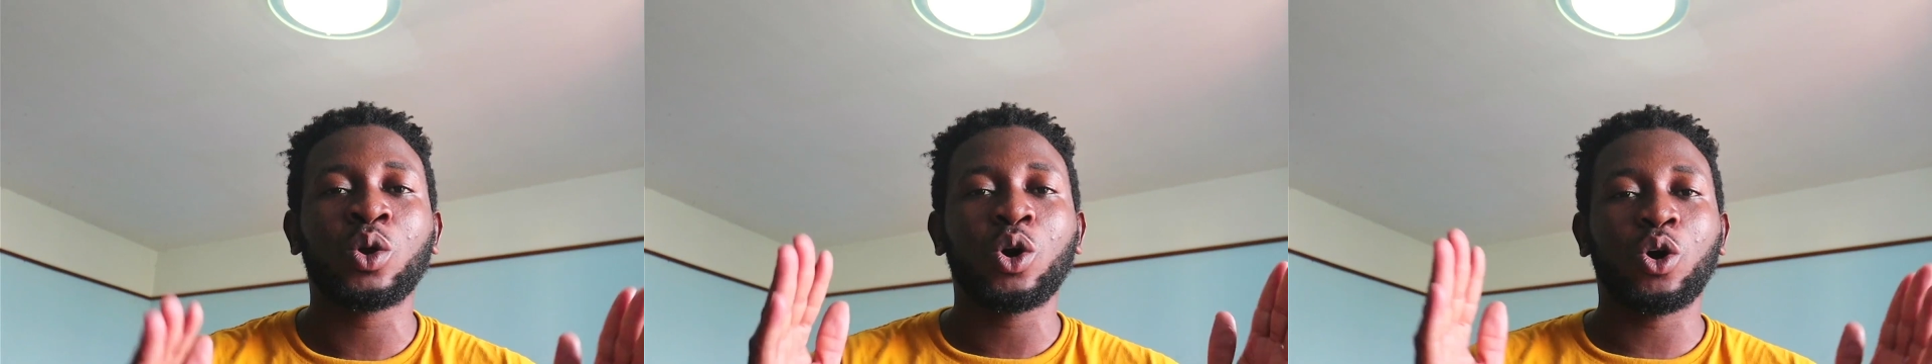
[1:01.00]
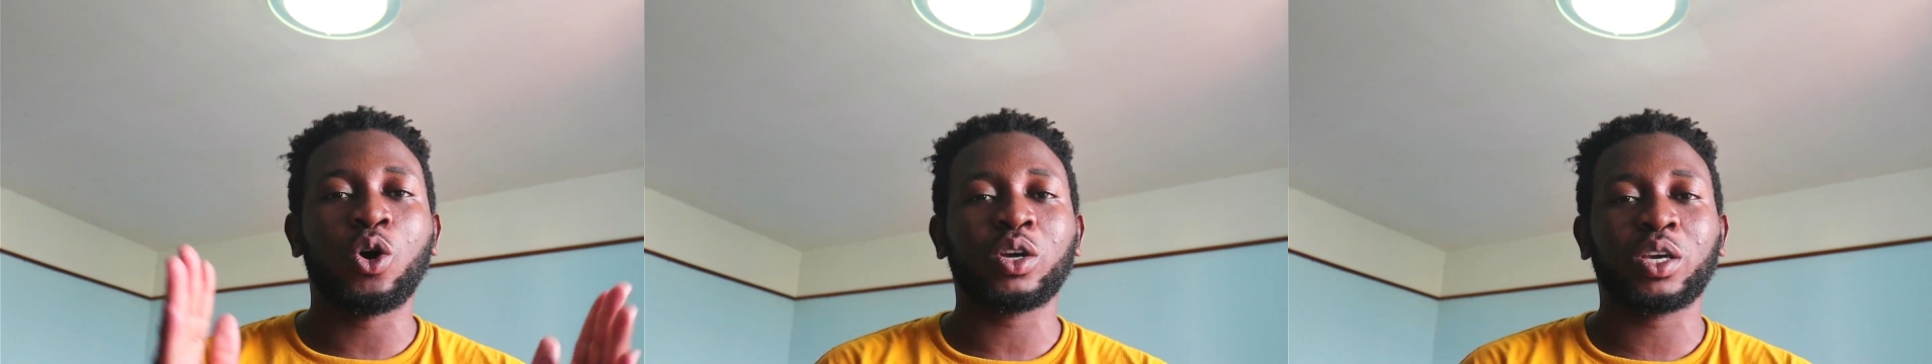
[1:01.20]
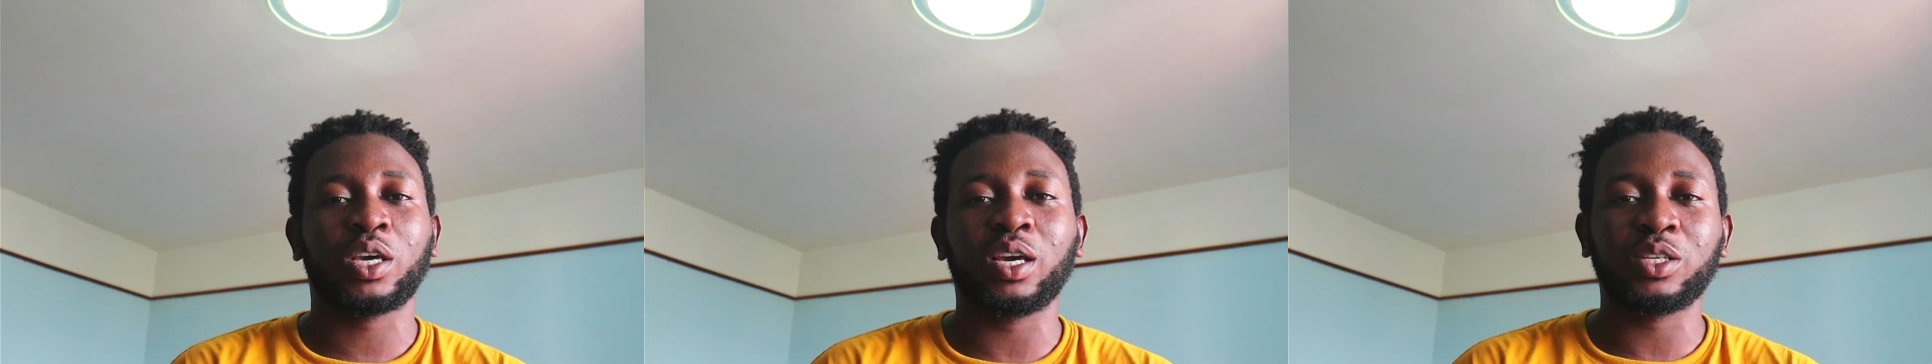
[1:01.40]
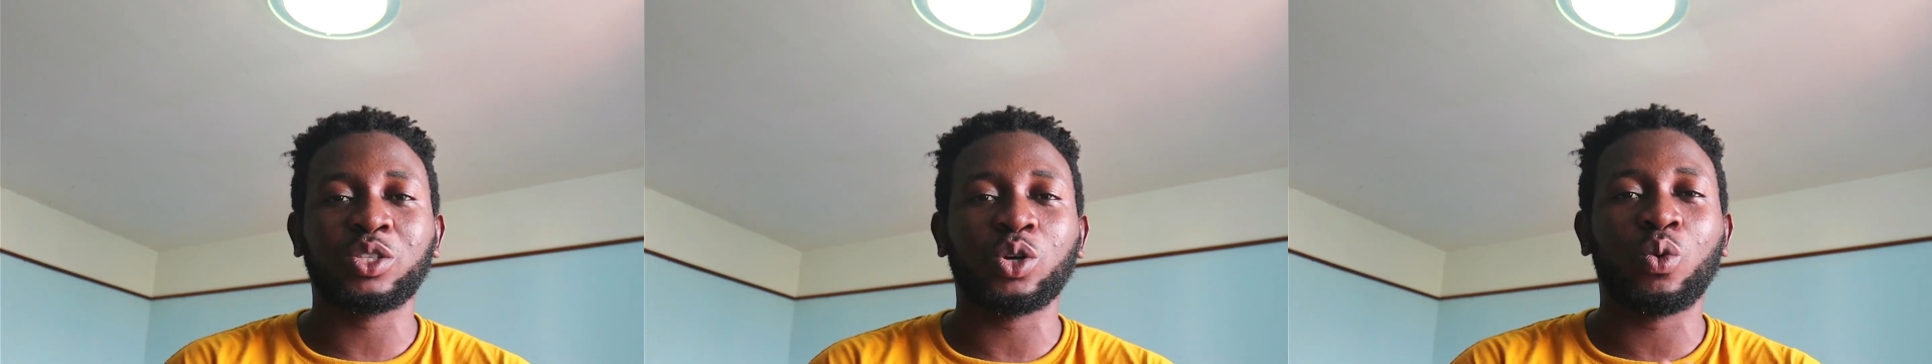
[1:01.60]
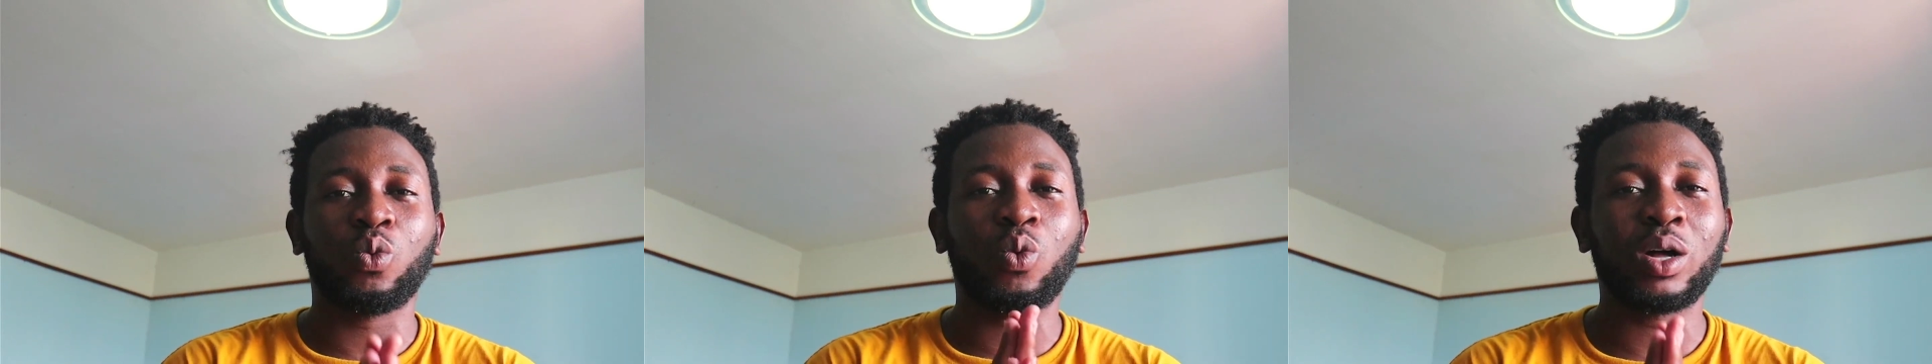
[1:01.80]
Okay,
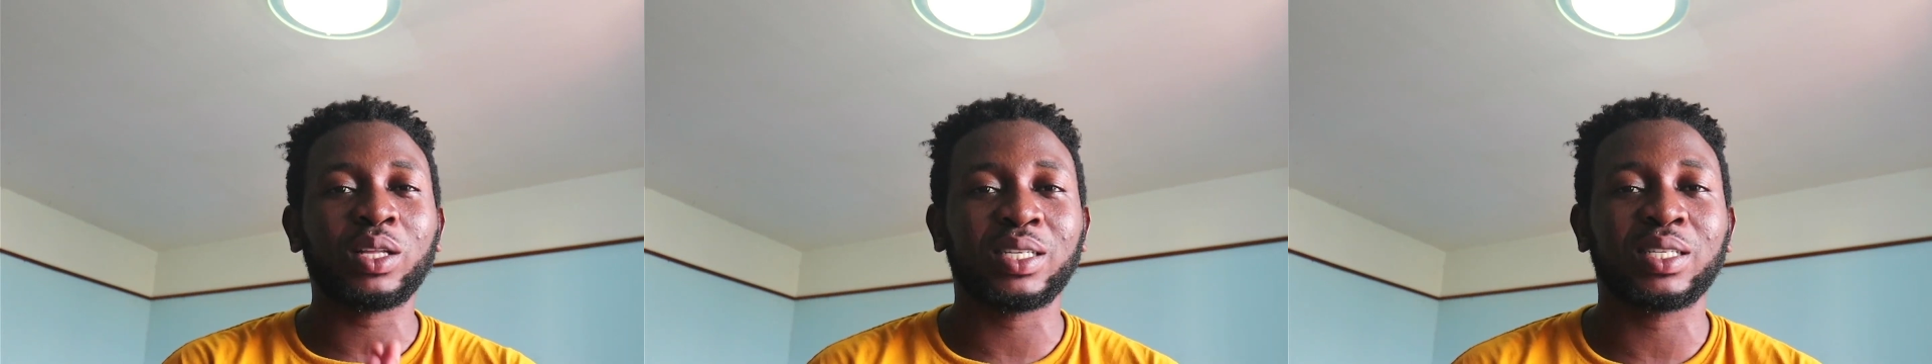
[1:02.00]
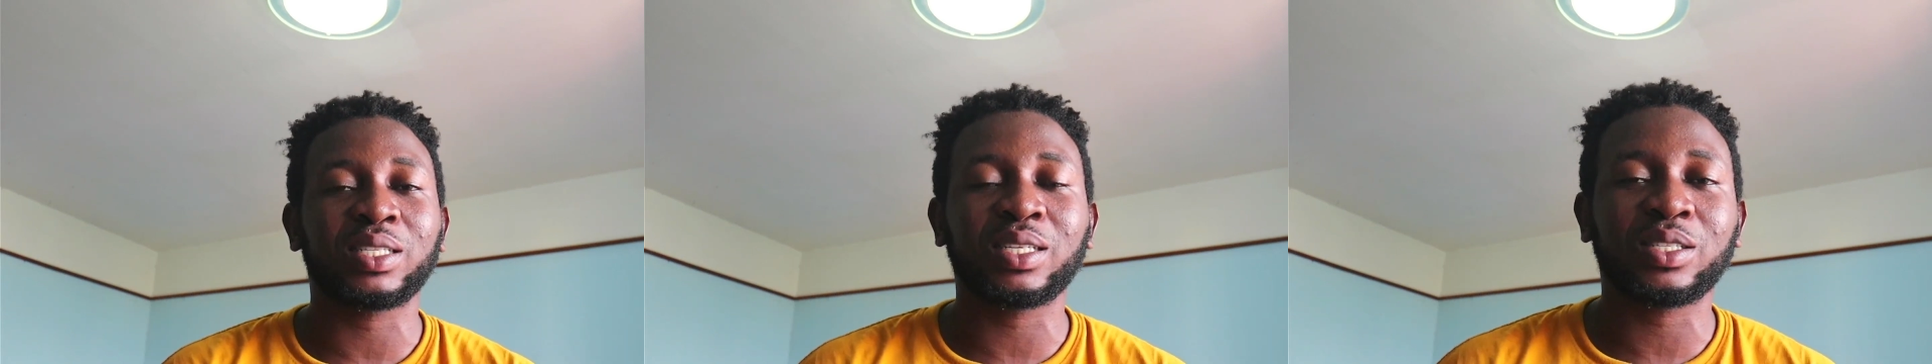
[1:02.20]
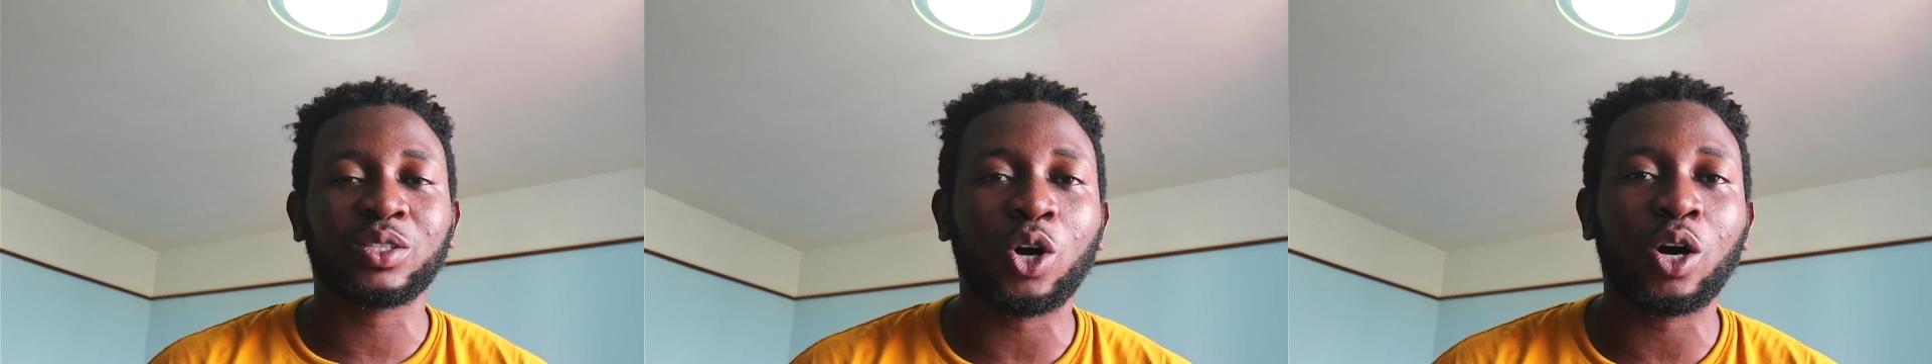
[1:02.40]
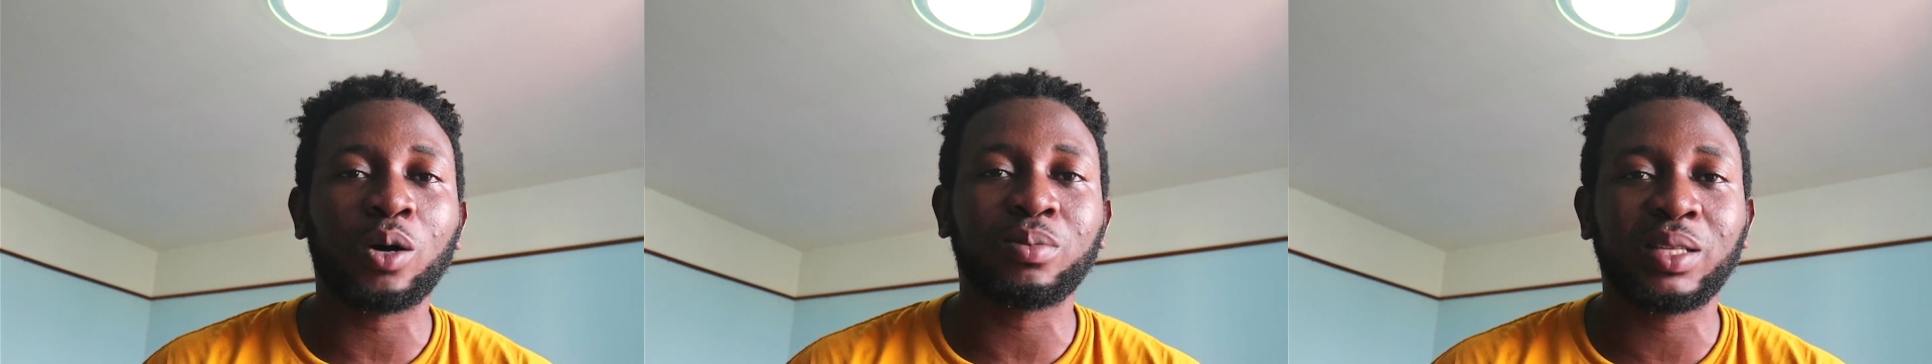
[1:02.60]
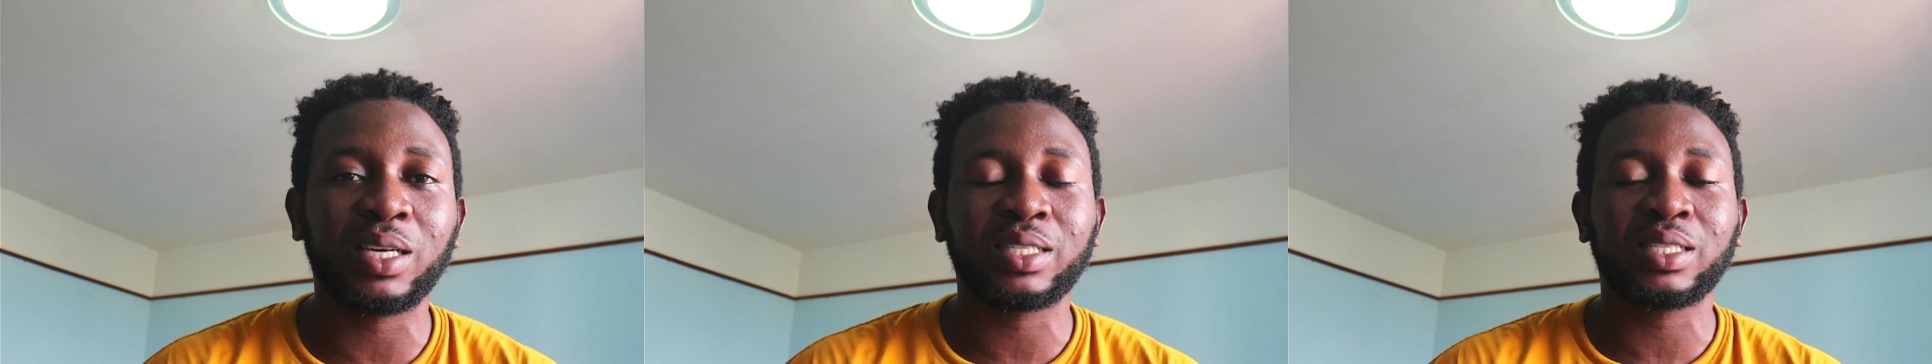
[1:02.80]
so what is this
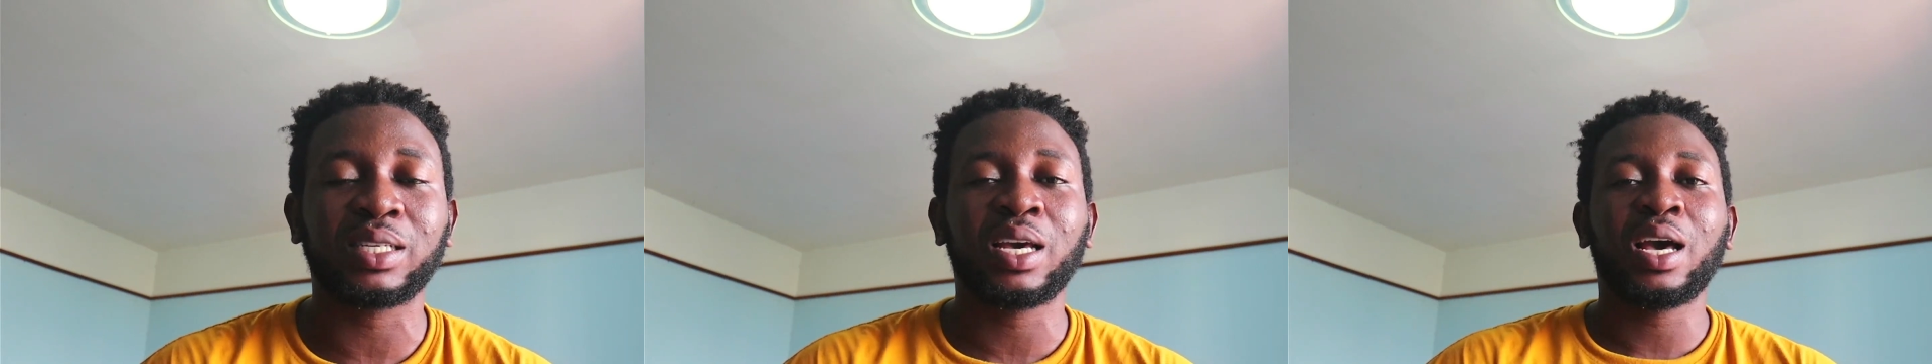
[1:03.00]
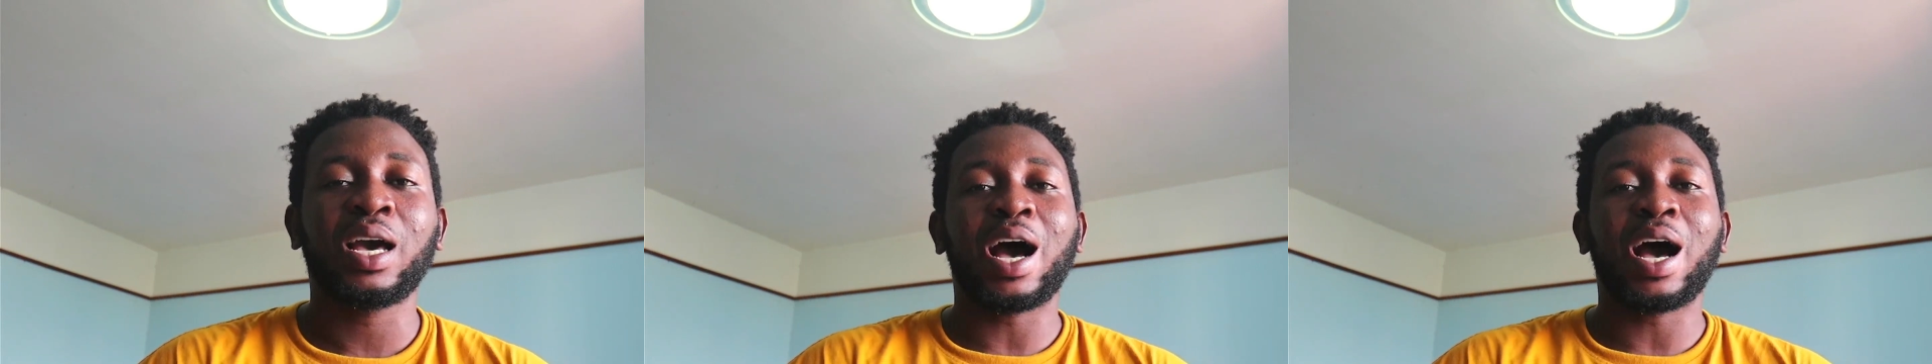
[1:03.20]
update?